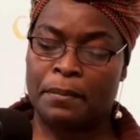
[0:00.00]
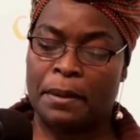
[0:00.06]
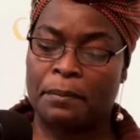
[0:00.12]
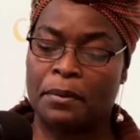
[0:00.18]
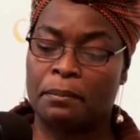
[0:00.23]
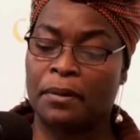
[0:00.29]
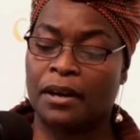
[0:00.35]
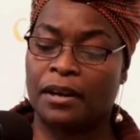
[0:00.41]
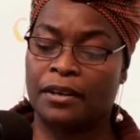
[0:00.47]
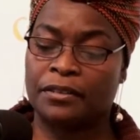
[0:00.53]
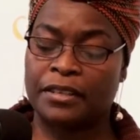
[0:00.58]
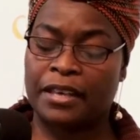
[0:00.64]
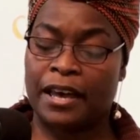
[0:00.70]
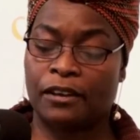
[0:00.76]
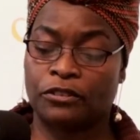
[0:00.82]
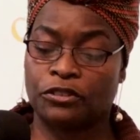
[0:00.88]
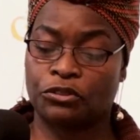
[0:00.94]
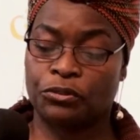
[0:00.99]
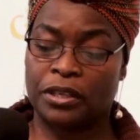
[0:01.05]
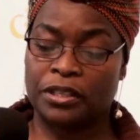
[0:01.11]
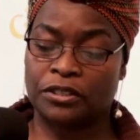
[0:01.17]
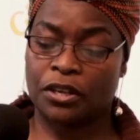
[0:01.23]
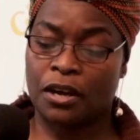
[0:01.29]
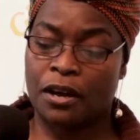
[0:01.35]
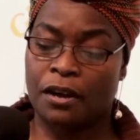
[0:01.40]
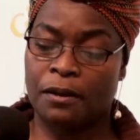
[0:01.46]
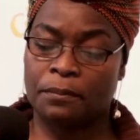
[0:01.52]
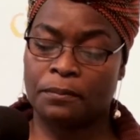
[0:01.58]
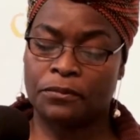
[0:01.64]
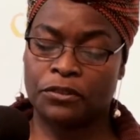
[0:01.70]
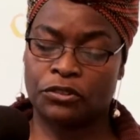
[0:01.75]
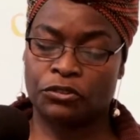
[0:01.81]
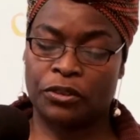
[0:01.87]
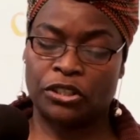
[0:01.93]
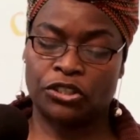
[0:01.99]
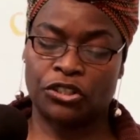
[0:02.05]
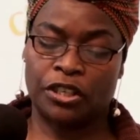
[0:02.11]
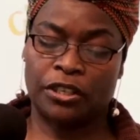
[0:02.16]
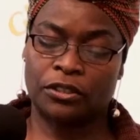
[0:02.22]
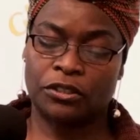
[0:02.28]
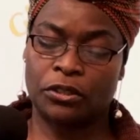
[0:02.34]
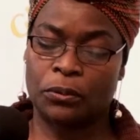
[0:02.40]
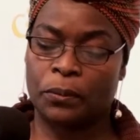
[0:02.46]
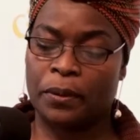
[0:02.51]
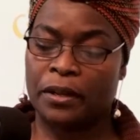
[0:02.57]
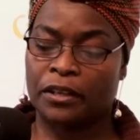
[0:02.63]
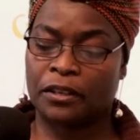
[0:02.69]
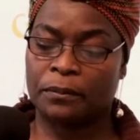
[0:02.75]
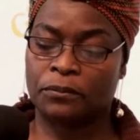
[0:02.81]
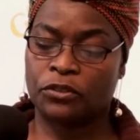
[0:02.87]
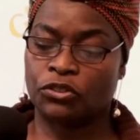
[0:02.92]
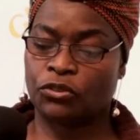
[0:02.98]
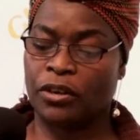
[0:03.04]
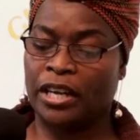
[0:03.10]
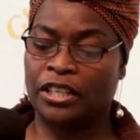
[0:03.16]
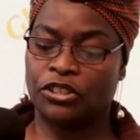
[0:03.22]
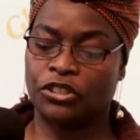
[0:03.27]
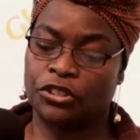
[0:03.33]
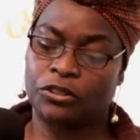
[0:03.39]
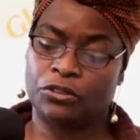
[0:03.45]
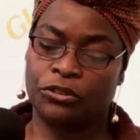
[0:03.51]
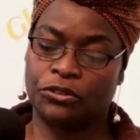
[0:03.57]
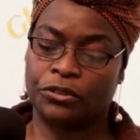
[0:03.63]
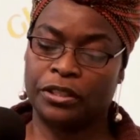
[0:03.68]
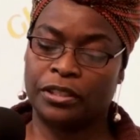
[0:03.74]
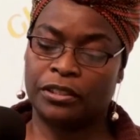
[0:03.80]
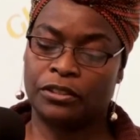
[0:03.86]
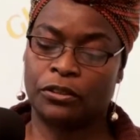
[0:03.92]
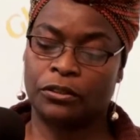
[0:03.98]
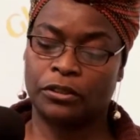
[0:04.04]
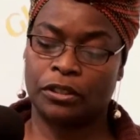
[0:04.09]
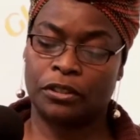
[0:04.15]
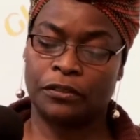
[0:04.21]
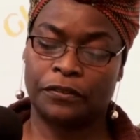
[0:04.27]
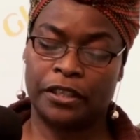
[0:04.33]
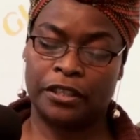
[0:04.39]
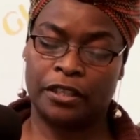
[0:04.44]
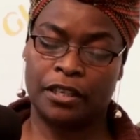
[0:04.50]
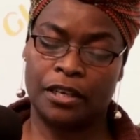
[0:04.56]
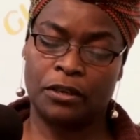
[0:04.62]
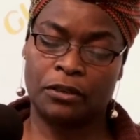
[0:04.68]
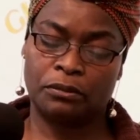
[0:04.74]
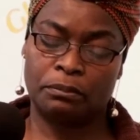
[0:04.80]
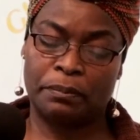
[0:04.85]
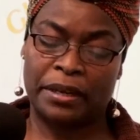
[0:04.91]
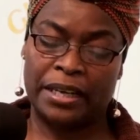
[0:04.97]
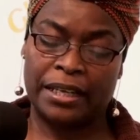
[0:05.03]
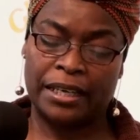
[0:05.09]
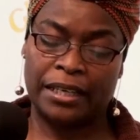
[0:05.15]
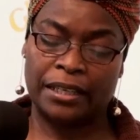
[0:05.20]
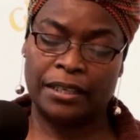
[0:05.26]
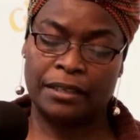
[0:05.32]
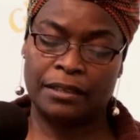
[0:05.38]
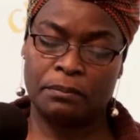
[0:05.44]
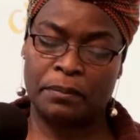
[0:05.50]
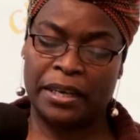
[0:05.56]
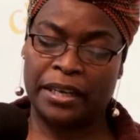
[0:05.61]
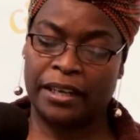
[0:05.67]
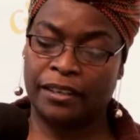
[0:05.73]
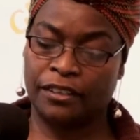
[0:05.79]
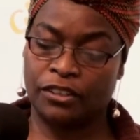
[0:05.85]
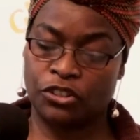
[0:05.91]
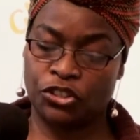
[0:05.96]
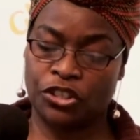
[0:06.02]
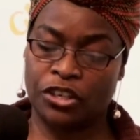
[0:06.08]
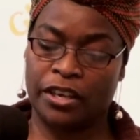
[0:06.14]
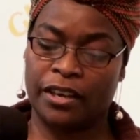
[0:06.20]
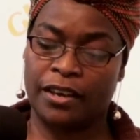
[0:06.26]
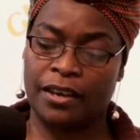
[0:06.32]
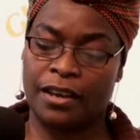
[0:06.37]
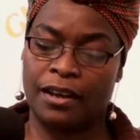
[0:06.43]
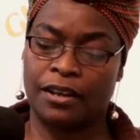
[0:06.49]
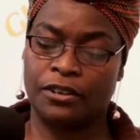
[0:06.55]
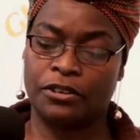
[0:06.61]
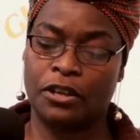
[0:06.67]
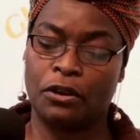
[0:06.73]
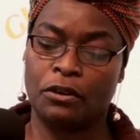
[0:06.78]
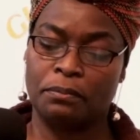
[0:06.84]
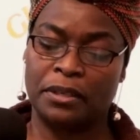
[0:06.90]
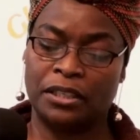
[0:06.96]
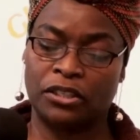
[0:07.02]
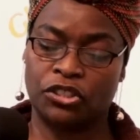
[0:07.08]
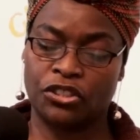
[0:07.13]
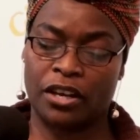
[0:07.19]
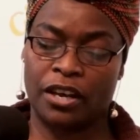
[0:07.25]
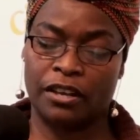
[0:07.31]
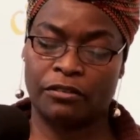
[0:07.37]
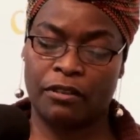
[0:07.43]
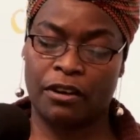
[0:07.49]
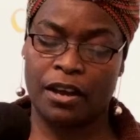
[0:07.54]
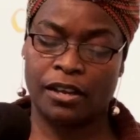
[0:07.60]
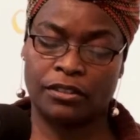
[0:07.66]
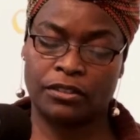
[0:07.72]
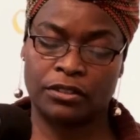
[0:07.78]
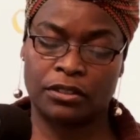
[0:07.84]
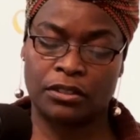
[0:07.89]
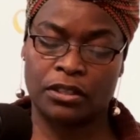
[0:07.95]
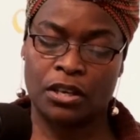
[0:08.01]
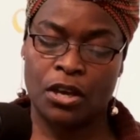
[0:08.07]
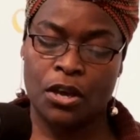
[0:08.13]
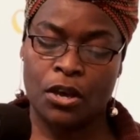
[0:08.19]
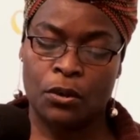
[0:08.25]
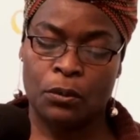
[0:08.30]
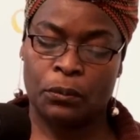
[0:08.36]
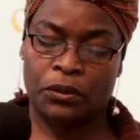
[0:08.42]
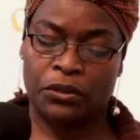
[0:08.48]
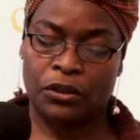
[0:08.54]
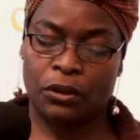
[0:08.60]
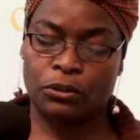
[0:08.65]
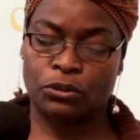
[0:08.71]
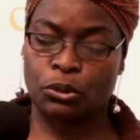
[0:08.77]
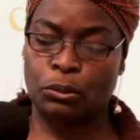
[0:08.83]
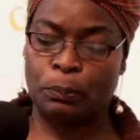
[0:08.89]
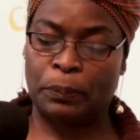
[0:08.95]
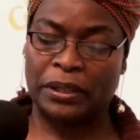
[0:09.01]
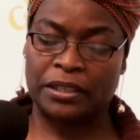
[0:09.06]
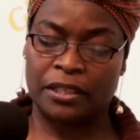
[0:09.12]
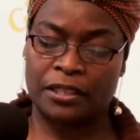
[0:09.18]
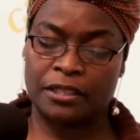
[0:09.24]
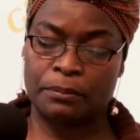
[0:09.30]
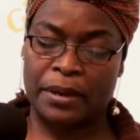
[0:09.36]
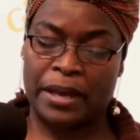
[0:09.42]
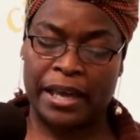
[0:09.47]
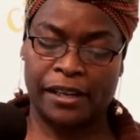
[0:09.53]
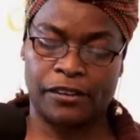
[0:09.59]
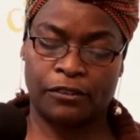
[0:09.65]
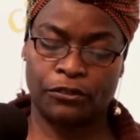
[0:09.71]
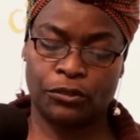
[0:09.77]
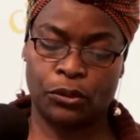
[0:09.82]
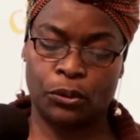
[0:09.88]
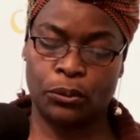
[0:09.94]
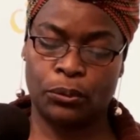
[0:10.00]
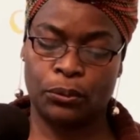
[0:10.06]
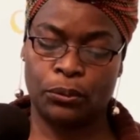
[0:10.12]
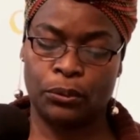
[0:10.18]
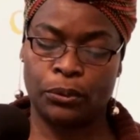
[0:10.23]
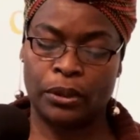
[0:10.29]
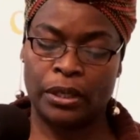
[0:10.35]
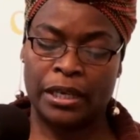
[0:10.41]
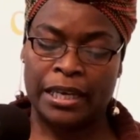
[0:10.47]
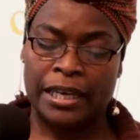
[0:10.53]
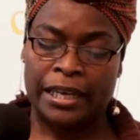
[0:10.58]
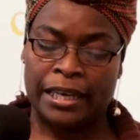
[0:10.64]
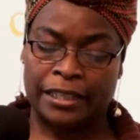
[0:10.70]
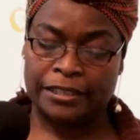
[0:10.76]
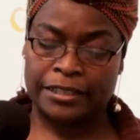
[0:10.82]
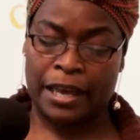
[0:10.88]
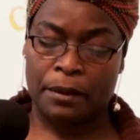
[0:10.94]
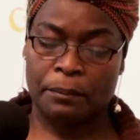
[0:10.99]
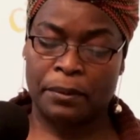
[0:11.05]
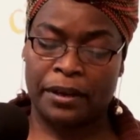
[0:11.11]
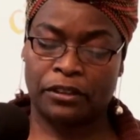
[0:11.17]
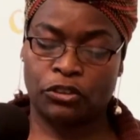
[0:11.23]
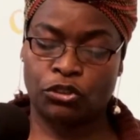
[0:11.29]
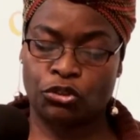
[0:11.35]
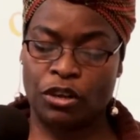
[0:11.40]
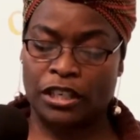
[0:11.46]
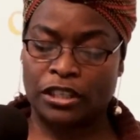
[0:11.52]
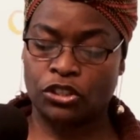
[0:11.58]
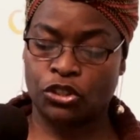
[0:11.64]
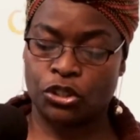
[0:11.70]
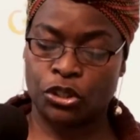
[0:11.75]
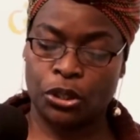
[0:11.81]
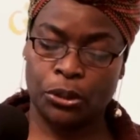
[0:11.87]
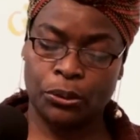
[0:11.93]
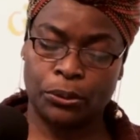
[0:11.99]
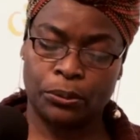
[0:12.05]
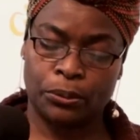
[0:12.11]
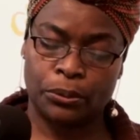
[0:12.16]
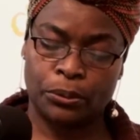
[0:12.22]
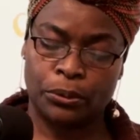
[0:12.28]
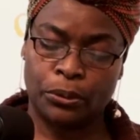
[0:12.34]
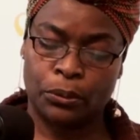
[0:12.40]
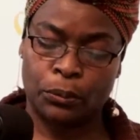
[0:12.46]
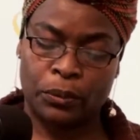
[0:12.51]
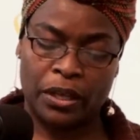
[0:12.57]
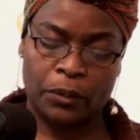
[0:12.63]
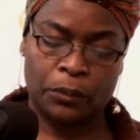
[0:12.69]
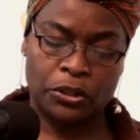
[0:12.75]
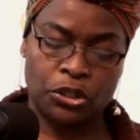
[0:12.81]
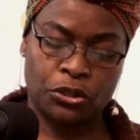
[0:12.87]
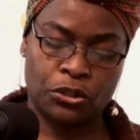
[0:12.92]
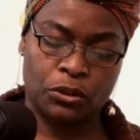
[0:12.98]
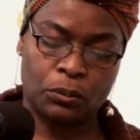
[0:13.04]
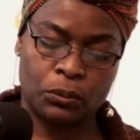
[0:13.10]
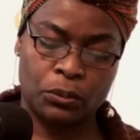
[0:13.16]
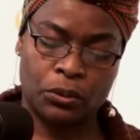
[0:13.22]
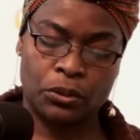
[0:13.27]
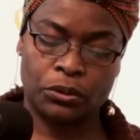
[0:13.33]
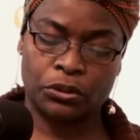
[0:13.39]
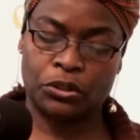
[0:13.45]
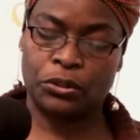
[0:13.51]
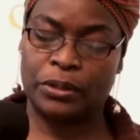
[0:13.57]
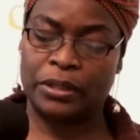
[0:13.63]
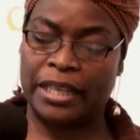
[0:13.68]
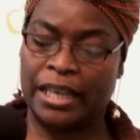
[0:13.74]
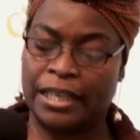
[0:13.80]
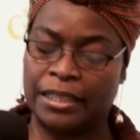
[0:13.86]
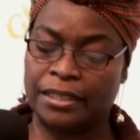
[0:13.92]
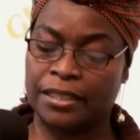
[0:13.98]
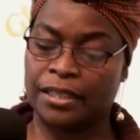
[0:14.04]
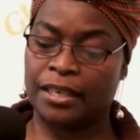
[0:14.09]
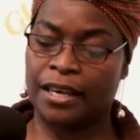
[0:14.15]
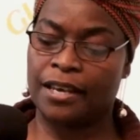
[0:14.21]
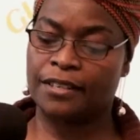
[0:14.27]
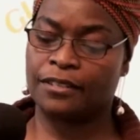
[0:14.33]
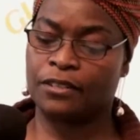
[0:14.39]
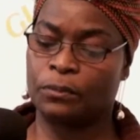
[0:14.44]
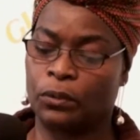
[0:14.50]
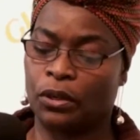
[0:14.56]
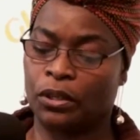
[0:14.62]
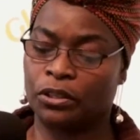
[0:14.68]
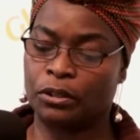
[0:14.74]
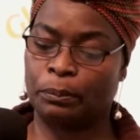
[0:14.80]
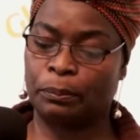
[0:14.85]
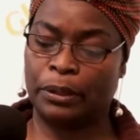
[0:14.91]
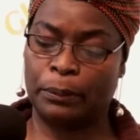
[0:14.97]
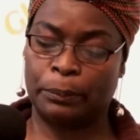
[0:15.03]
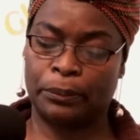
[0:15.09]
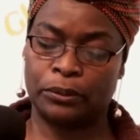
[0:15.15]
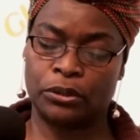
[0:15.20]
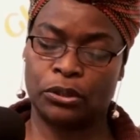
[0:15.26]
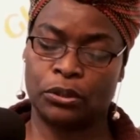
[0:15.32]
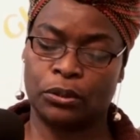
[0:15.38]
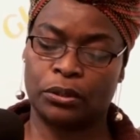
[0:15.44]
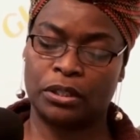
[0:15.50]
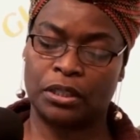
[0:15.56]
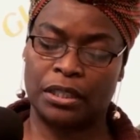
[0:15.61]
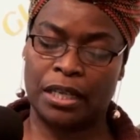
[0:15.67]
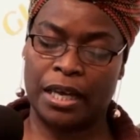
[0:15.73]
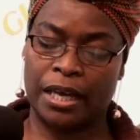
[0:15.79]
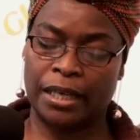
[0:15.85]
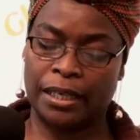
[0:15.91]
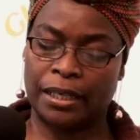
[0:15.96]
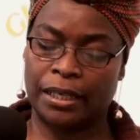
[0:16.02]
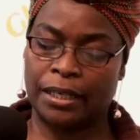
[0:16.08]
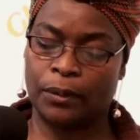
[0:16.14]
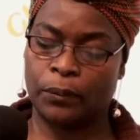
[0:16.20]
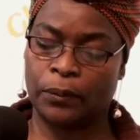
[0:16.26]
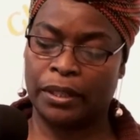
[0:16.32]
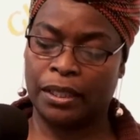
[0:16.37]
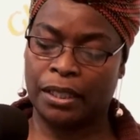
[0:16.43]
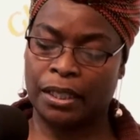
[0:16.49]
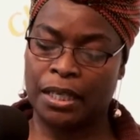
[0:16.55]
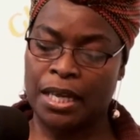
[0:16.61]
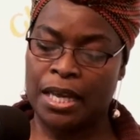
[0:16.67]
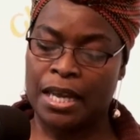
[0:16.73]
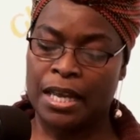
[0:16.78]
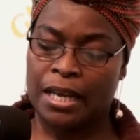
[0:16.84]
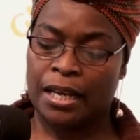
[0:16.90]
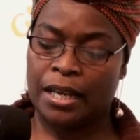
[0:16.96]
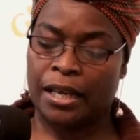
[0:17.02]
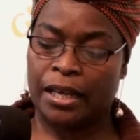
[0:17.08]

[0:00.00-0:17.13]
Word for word: Remember Ma's outstretched arm stretching to welcome stray children not of her own belly, making us share our no meat shine rice with those who beat us bad in school, and down by the trench too, where we shouldn't walk too late in case the water people took to liking we.